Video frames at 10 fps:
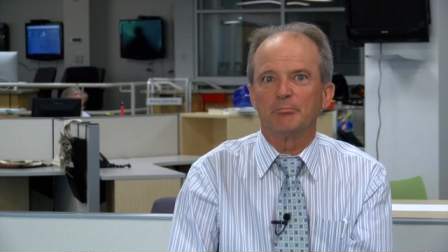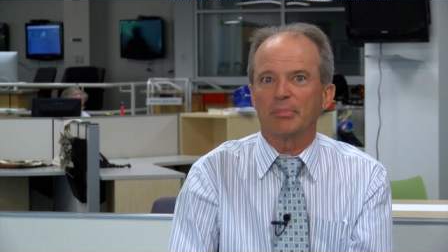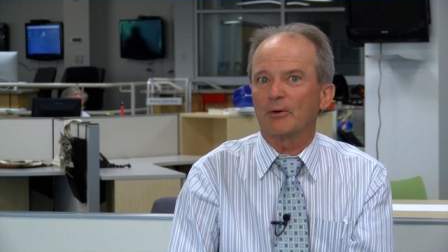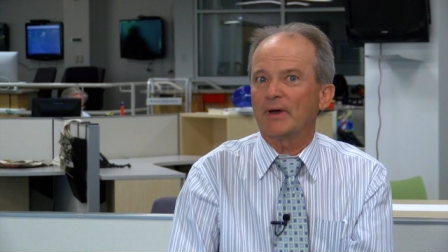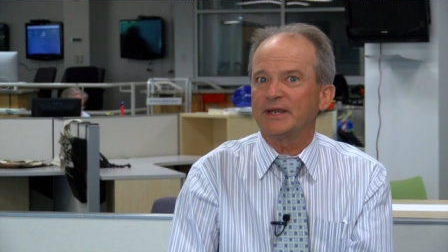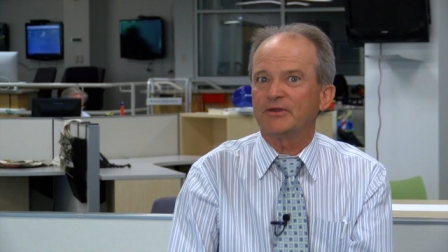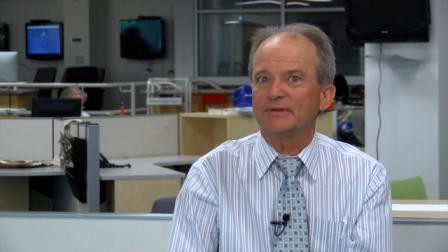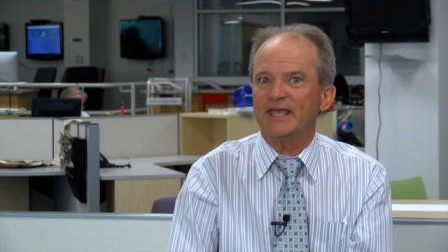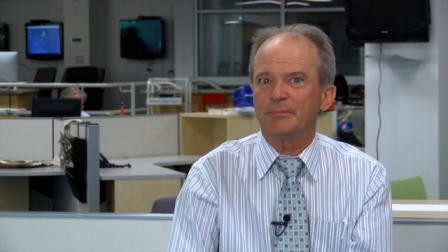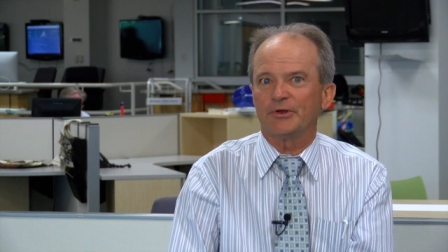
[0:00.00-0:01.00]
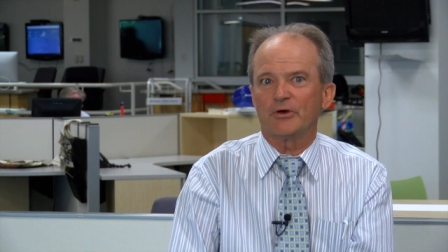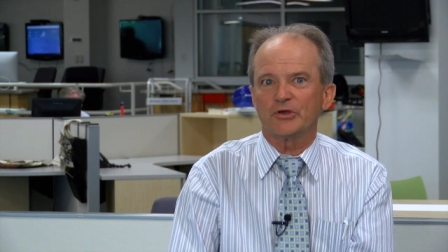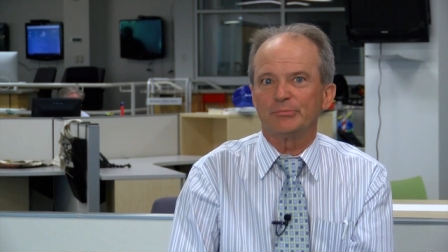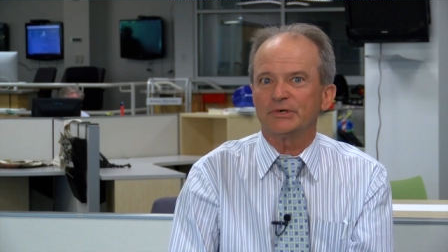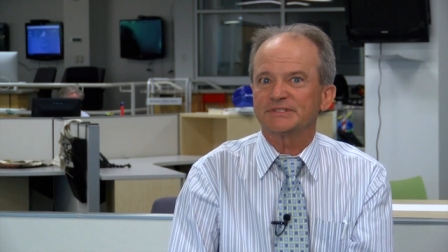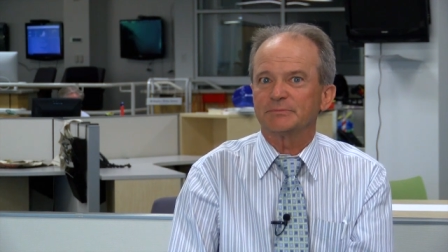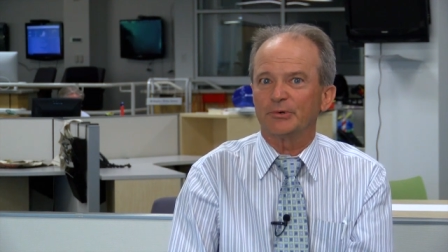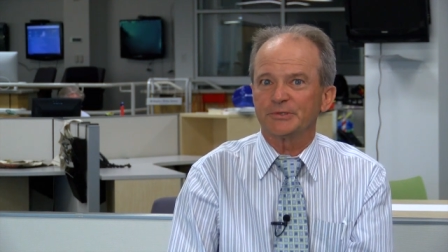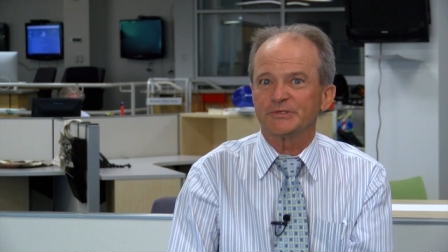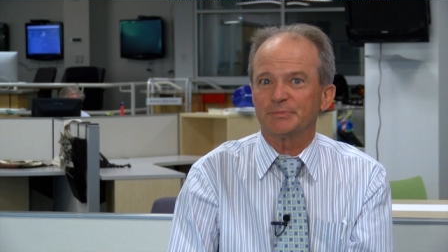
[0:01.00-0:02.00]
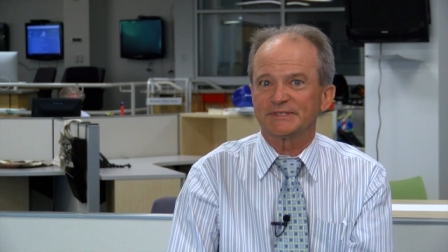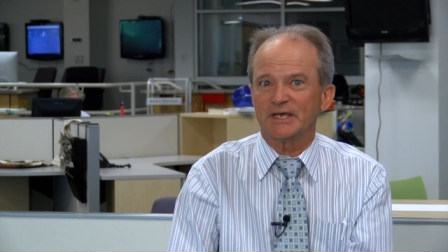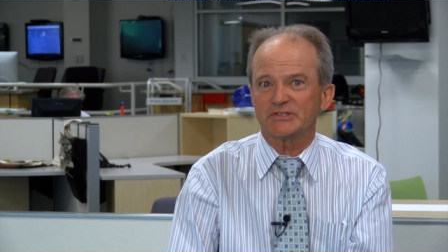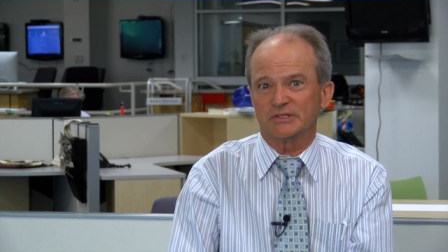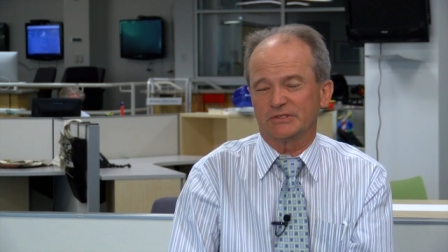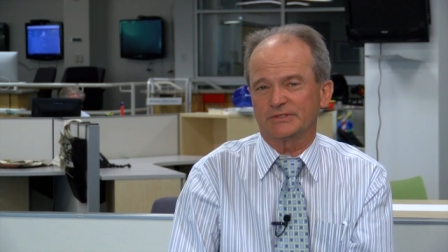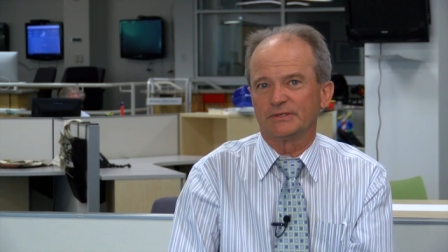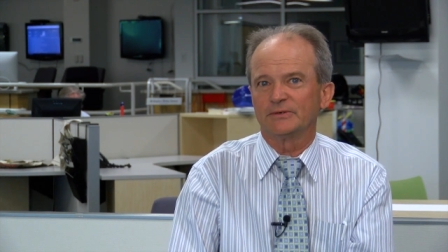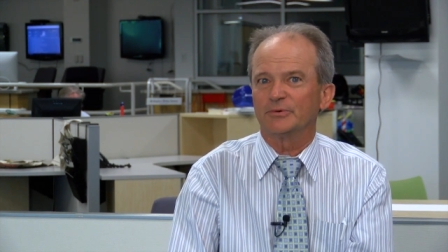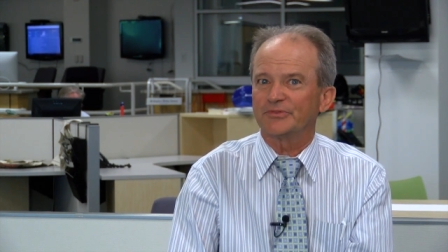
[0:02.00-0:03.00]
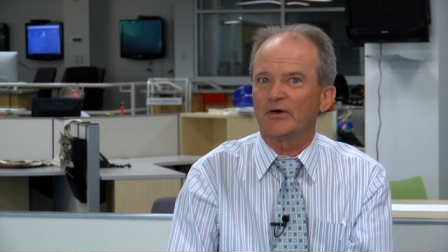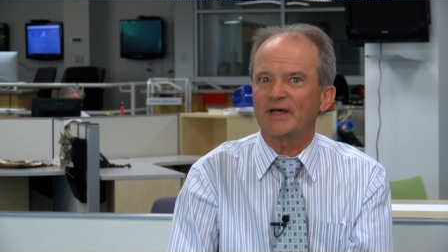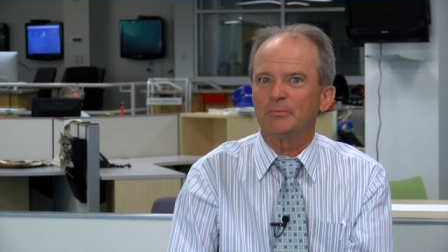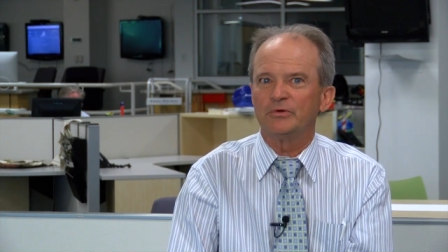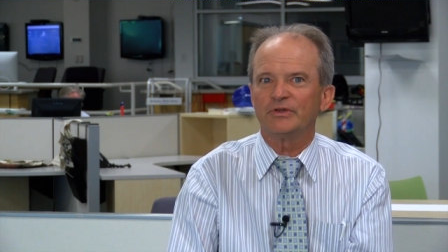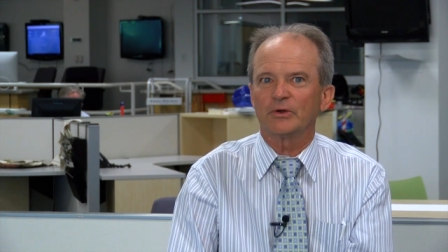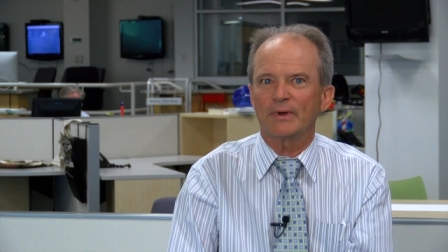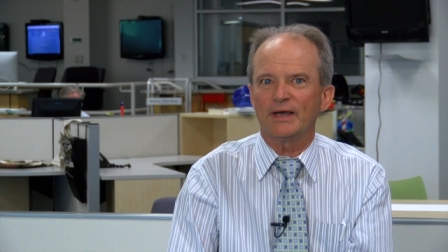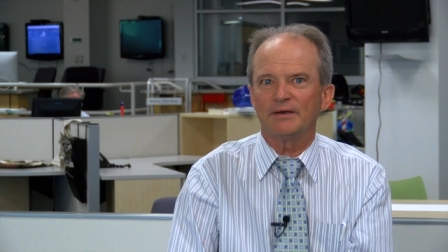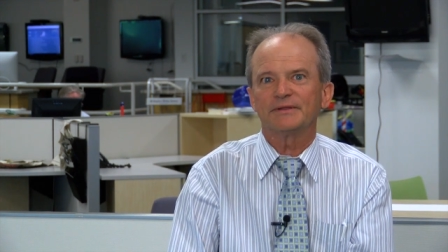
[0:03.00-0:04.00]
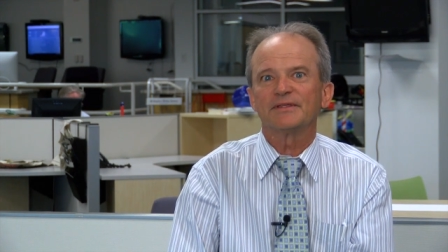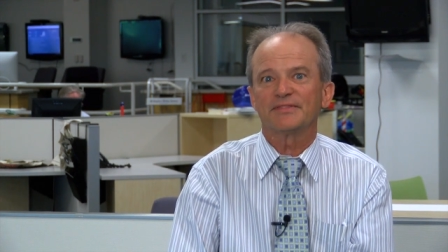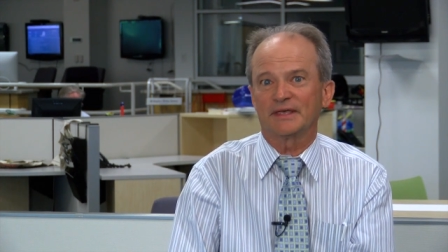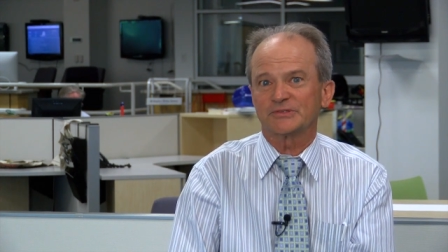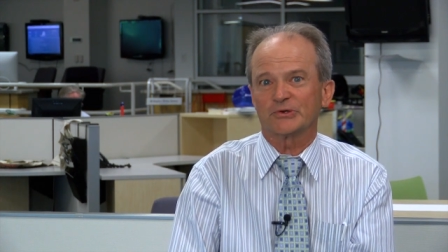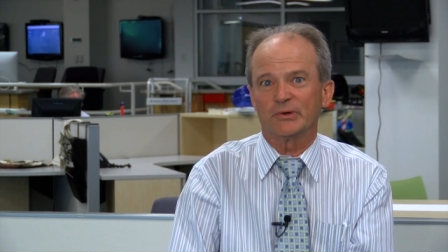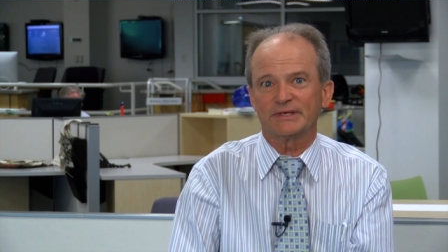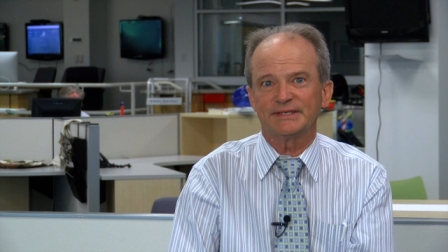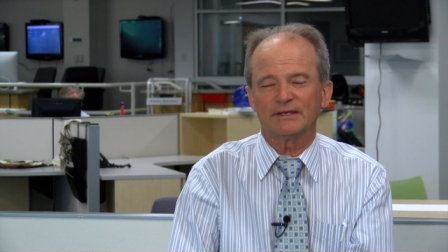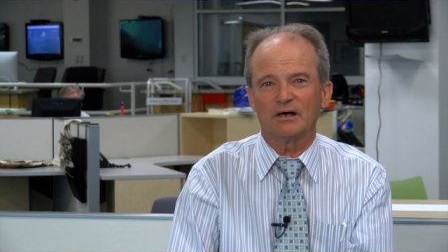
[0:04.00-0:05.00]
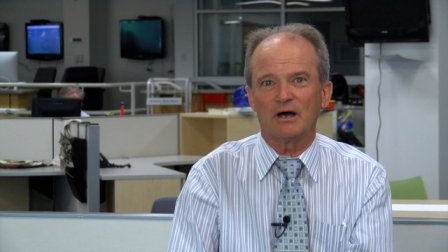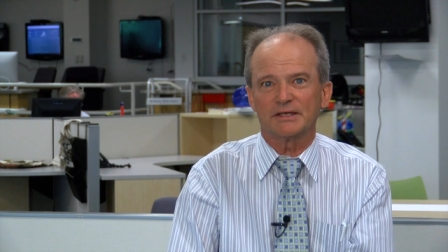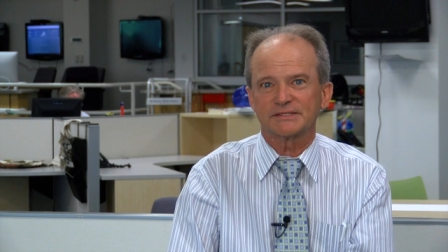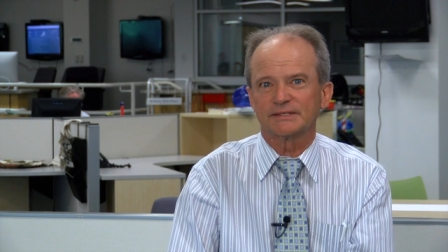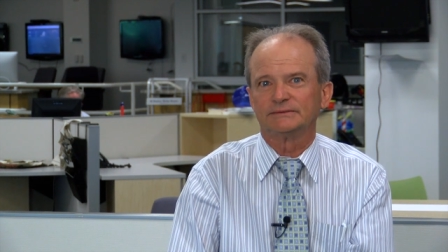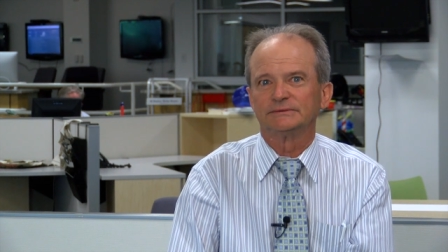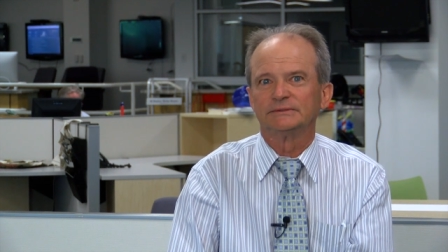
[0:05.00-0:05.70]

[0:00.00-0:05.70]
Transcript: by writing your name on all your books and personal possessions. With all that moving around, things are going to get lost.